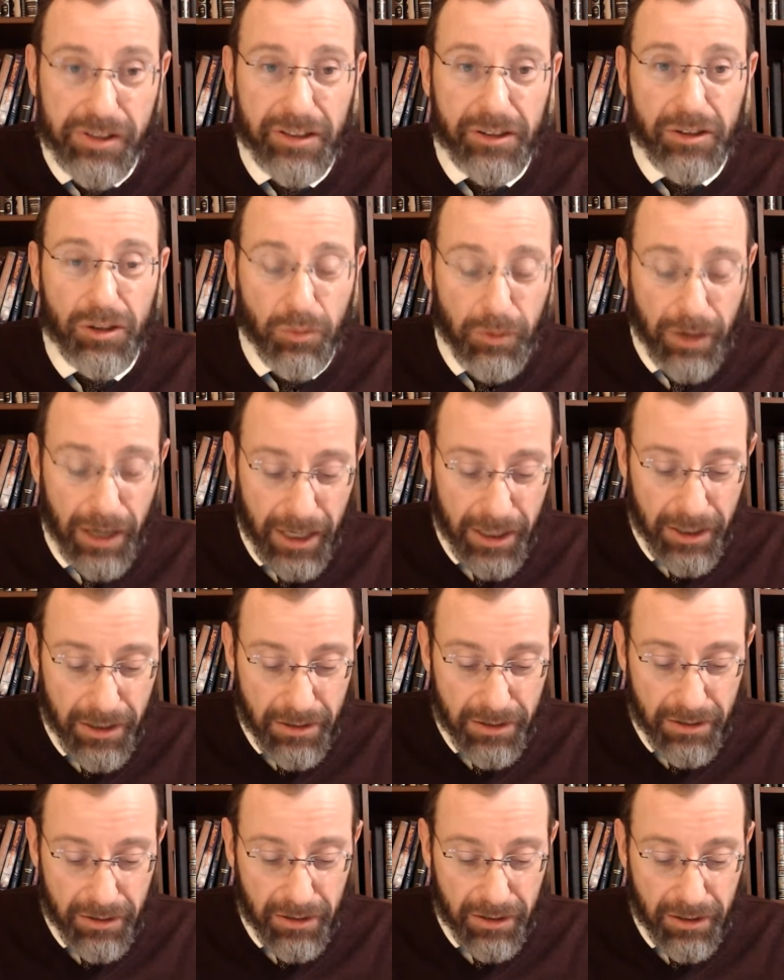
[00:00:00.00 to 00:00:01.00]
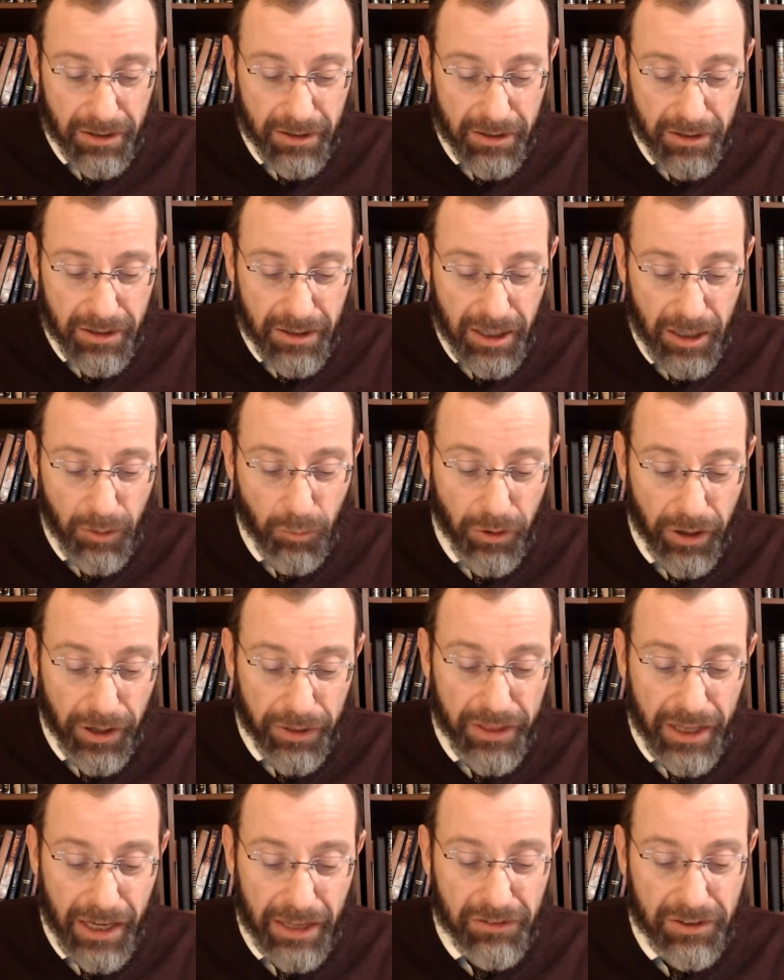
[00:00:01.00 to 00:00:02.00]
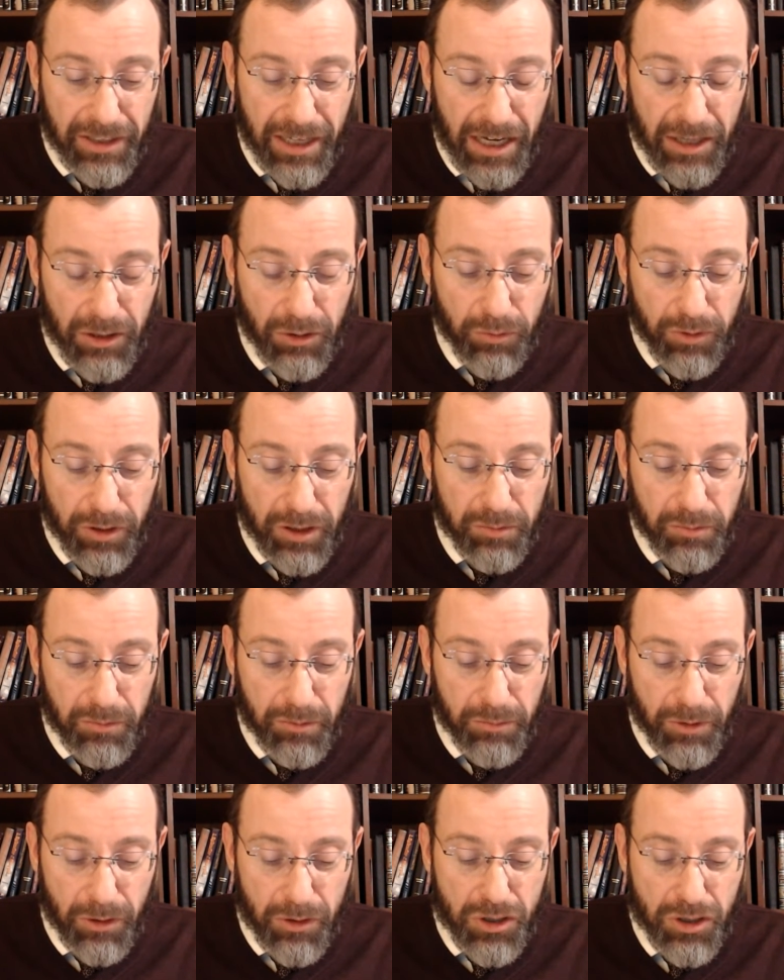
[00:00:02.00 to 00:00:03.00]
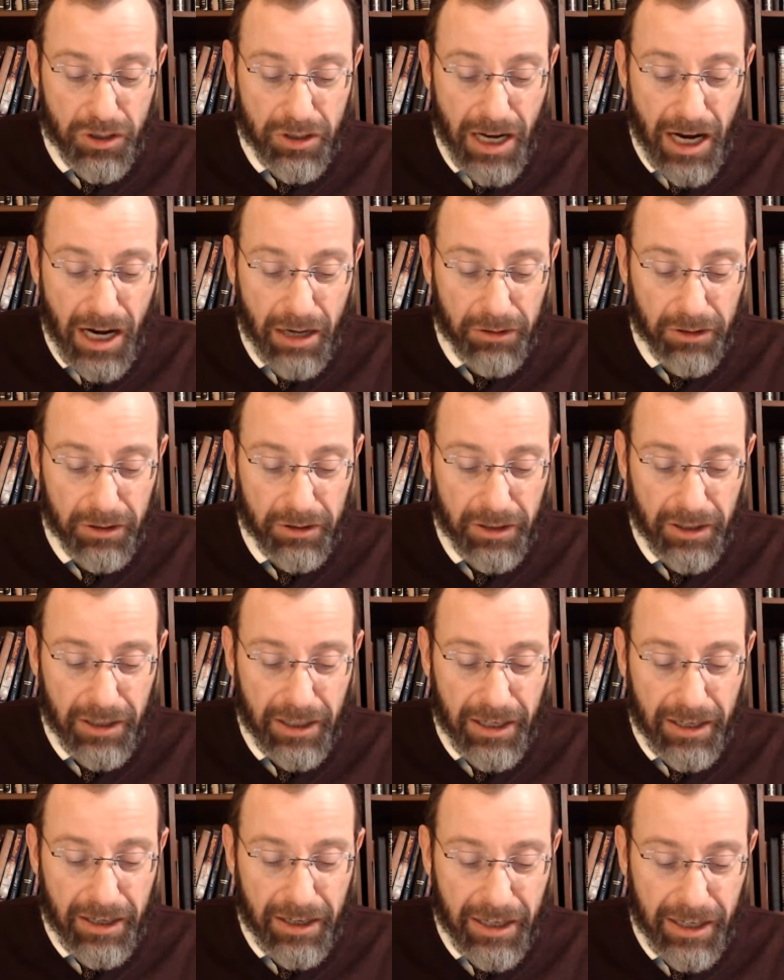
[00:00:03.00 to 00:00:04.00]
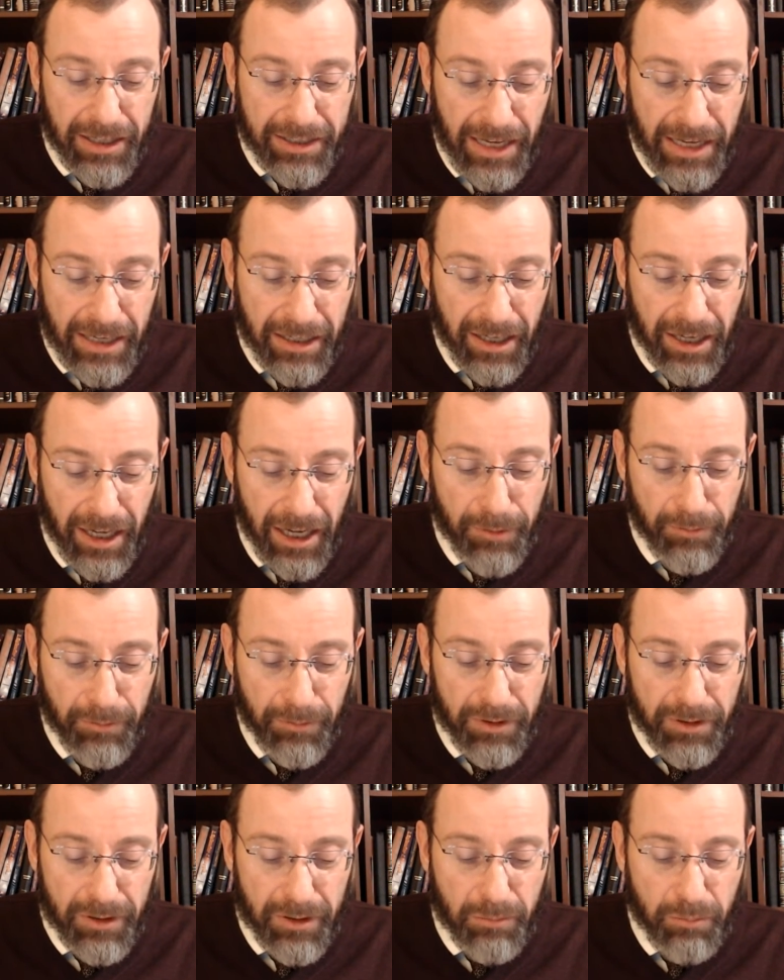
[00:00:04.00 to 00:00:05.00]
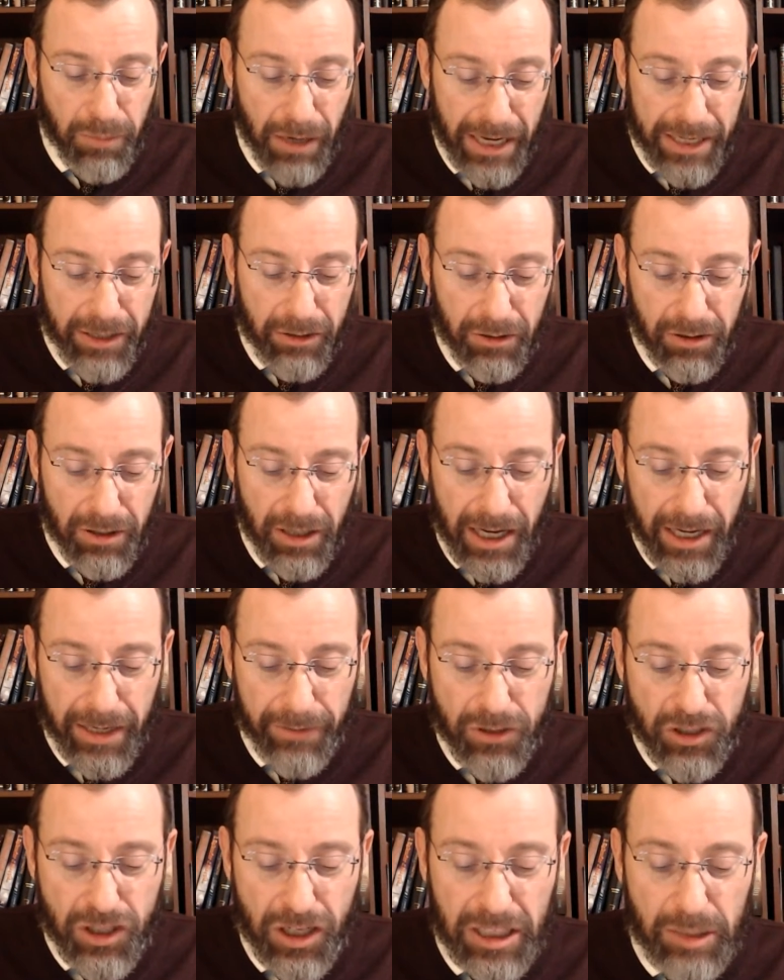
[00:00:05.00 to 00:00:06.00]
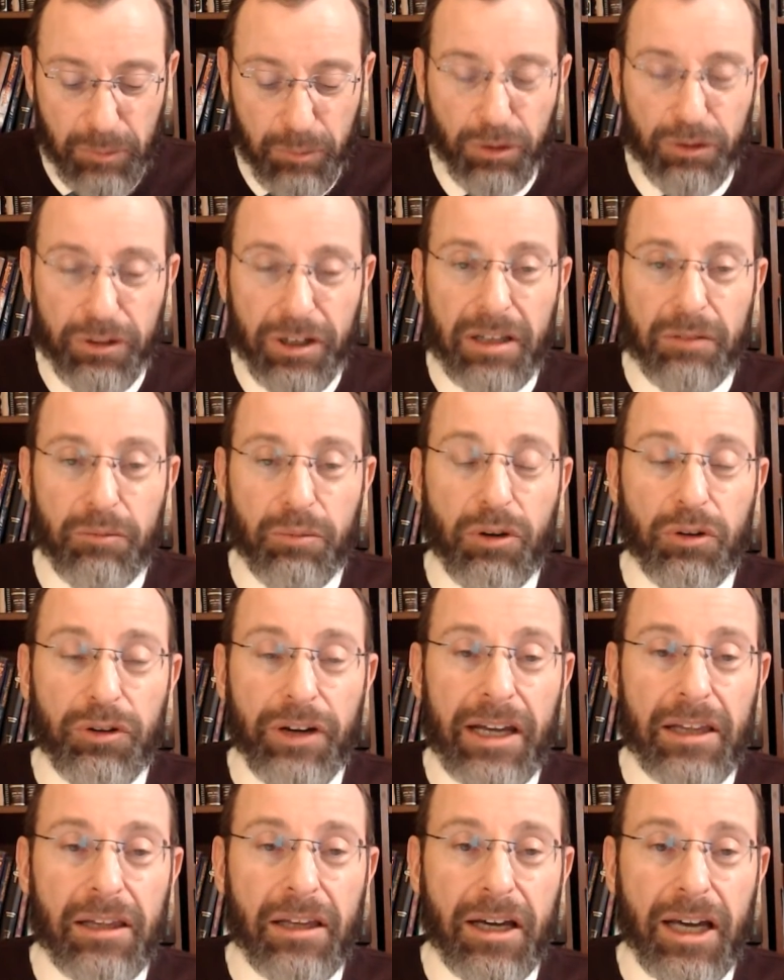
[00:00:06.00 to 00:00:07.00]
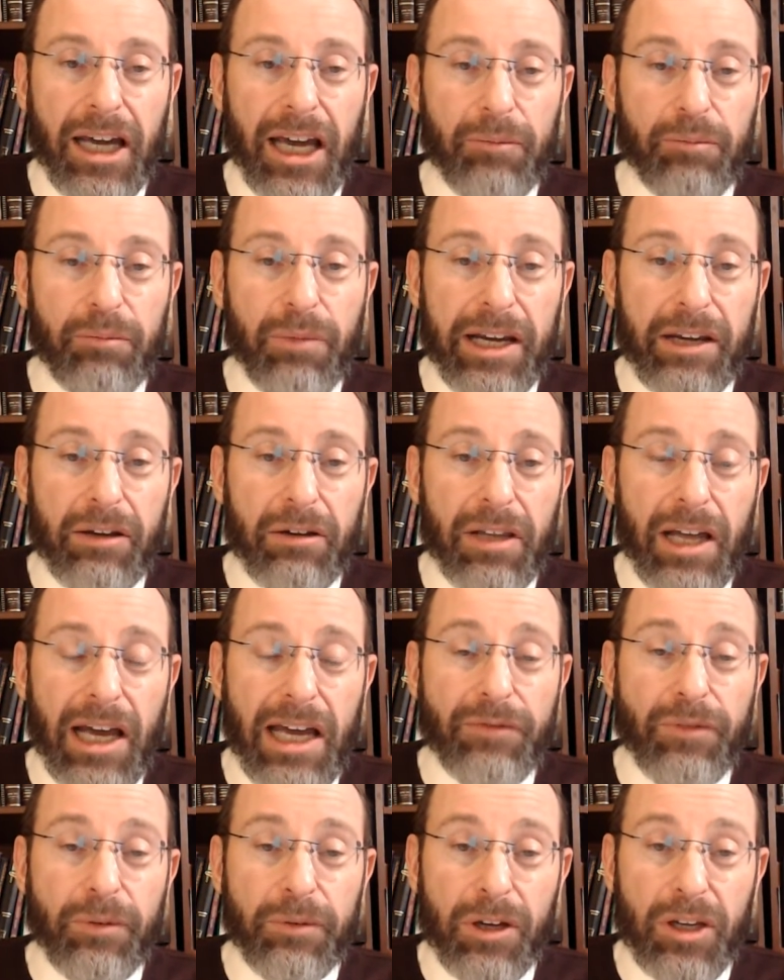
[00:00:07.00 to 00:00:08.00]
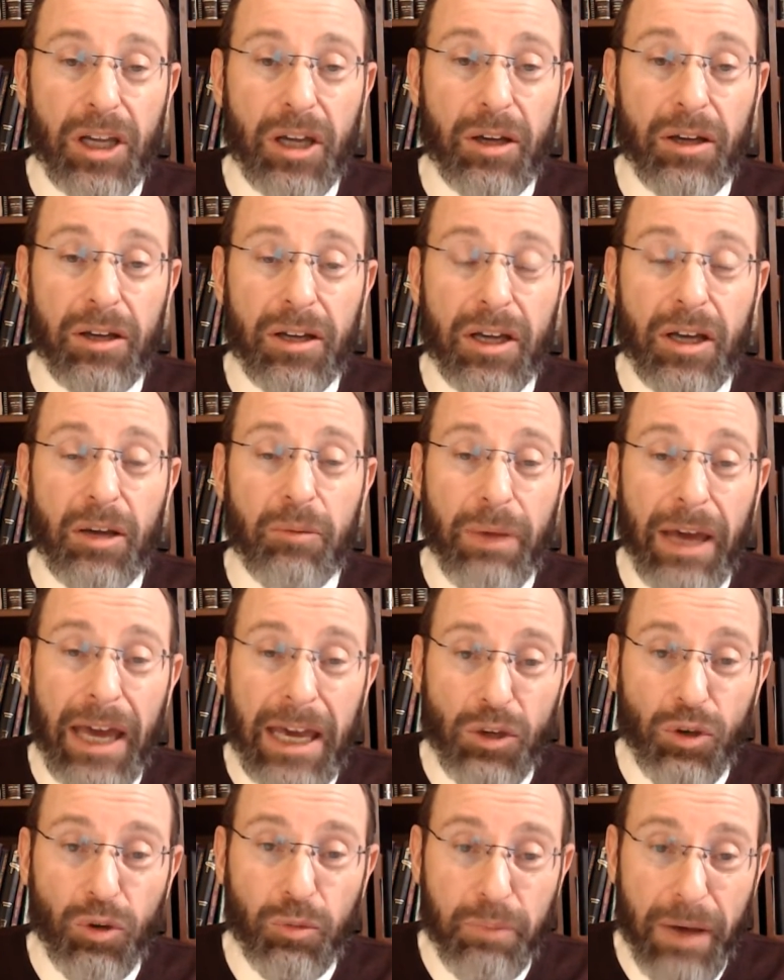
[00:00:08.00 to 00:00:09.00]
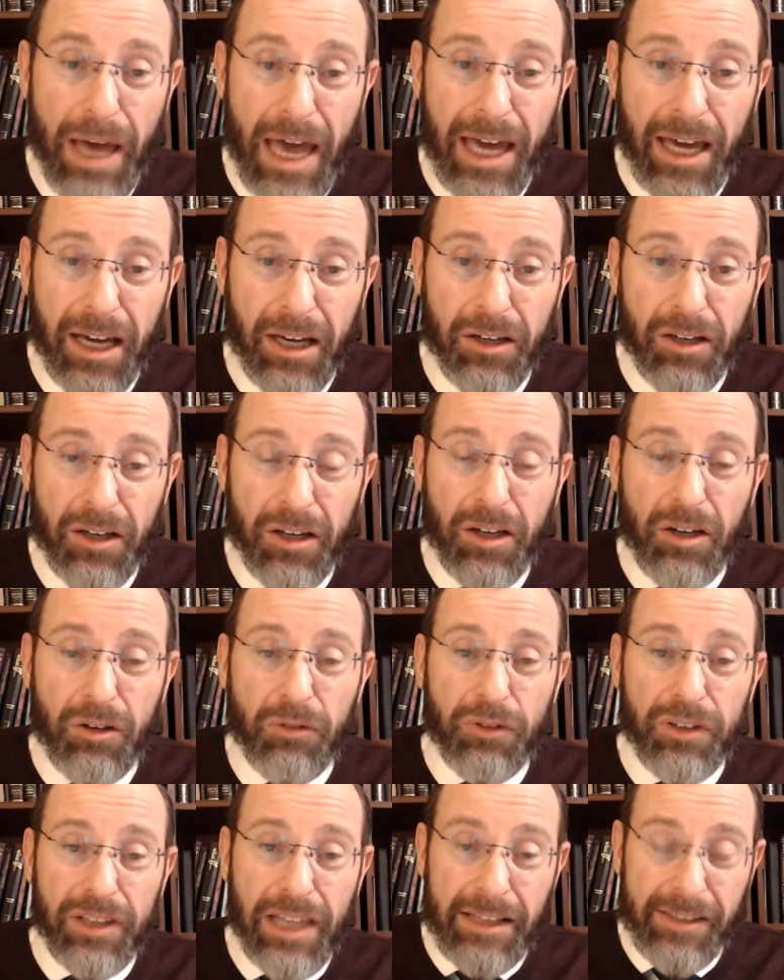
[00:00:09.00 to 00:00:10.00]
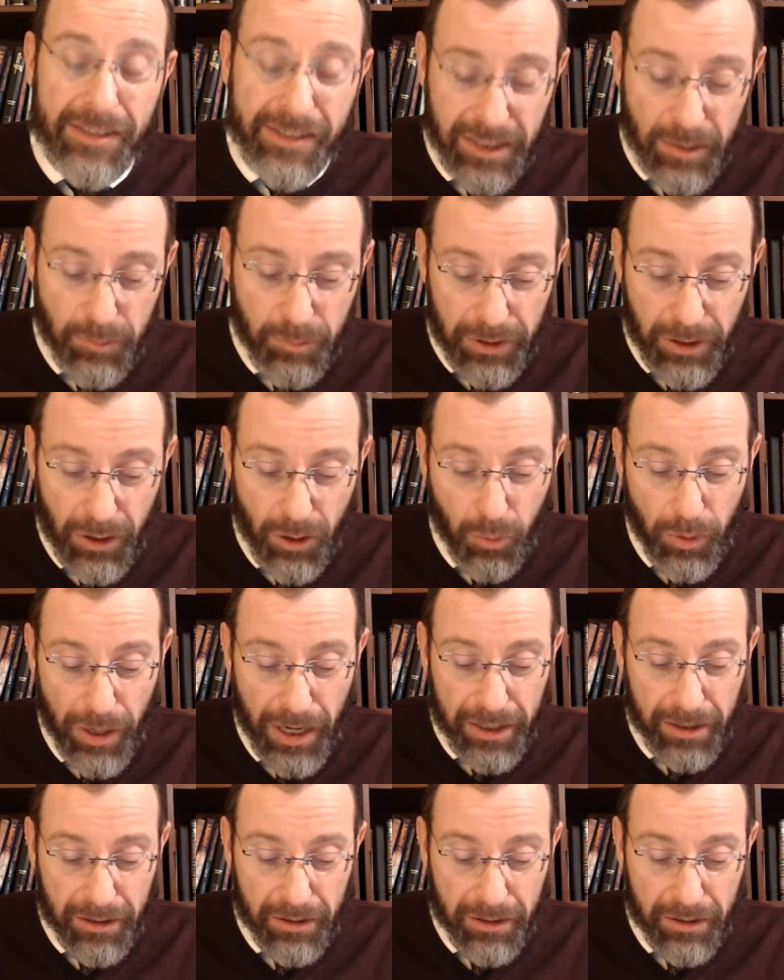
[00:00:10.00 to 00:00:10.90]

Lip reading: away and were there together with Moshe and Aaron? Chayechem, by your life, Shani Parei Lachem, by your life, I'm going to pay you back for that slipping away.